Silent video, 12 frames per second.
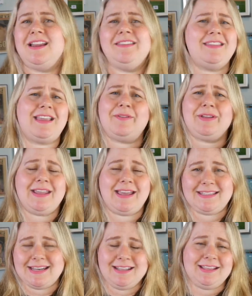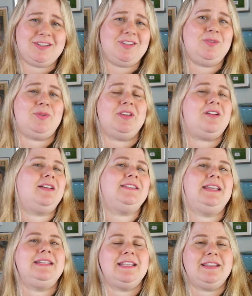Not that that really has anything to do with the
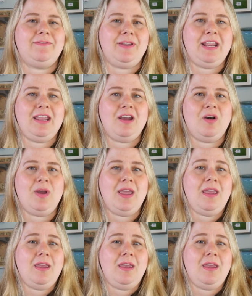content of the video,